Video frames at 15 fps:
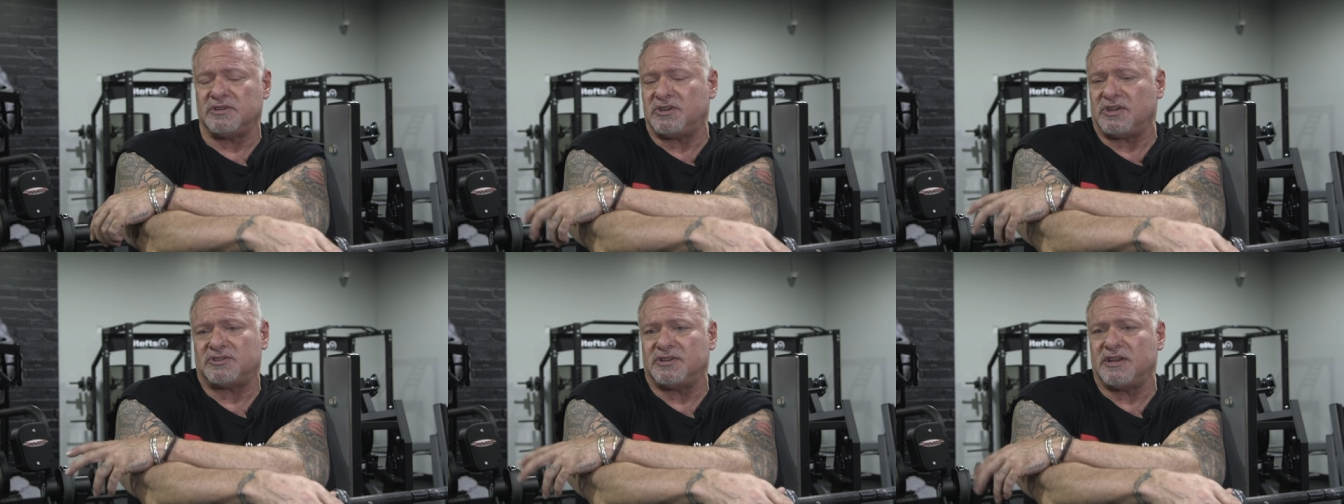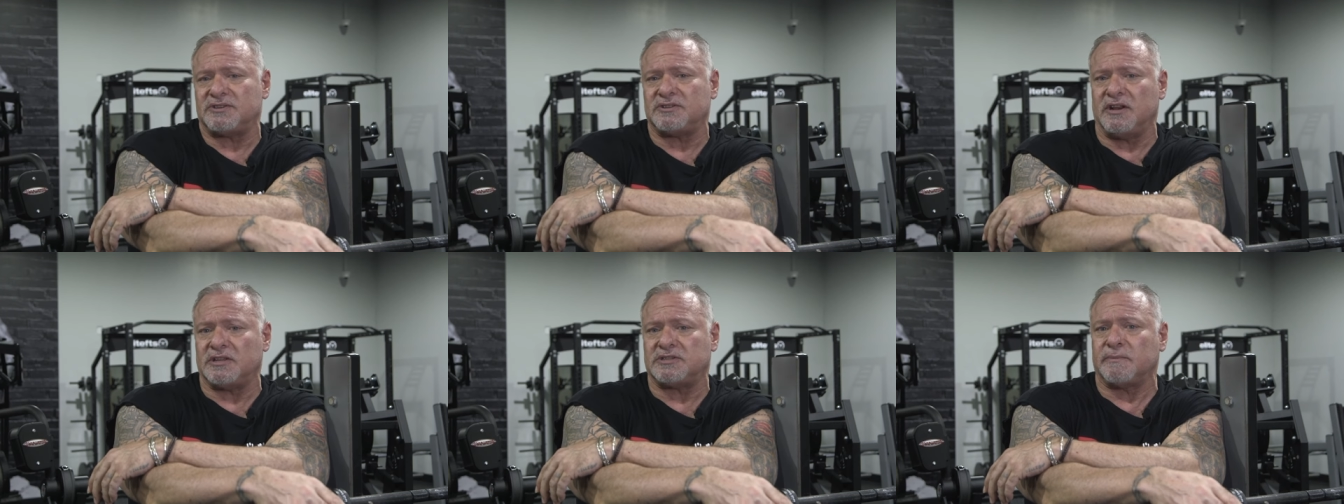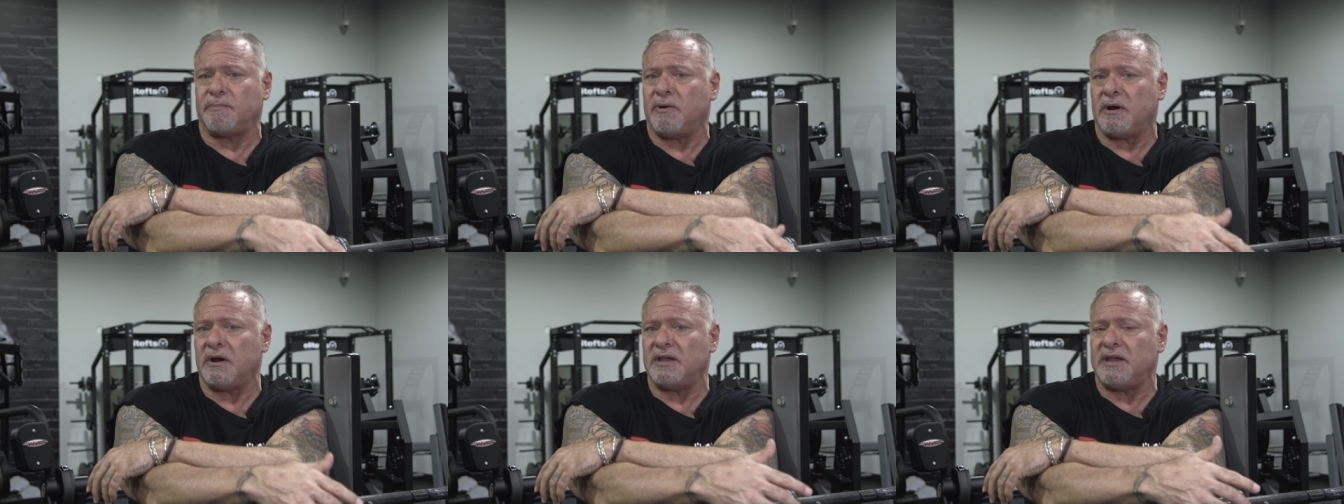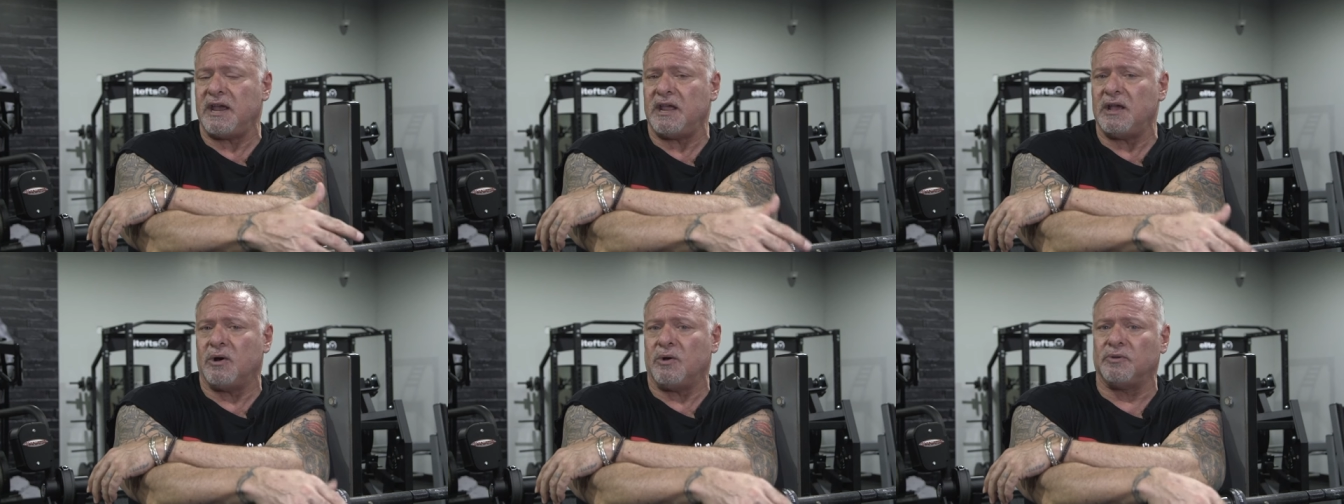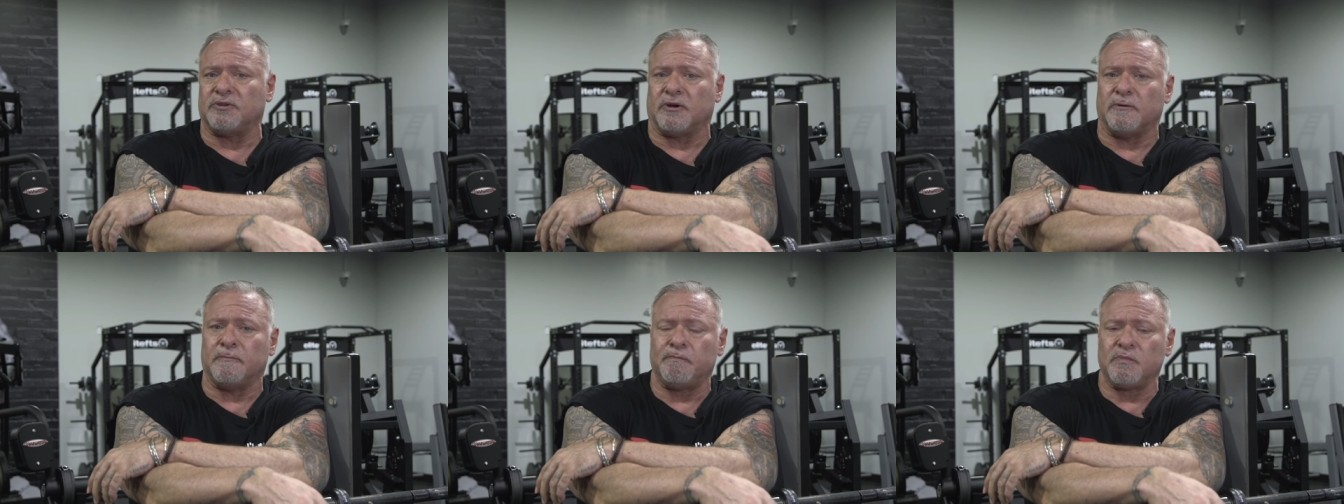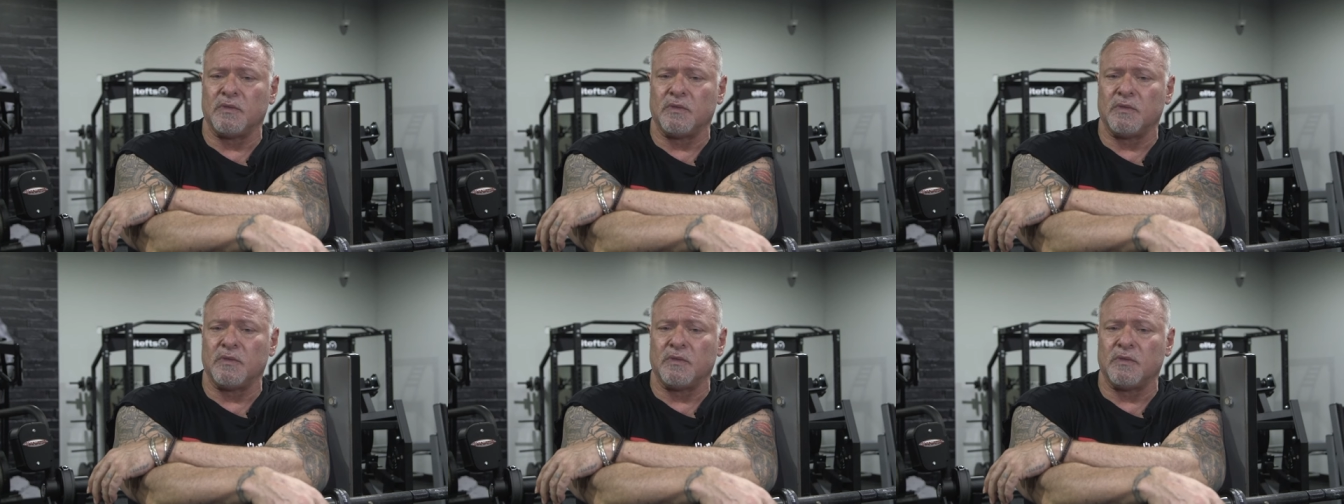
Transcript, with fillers: It just isn't. It's a part of getting older.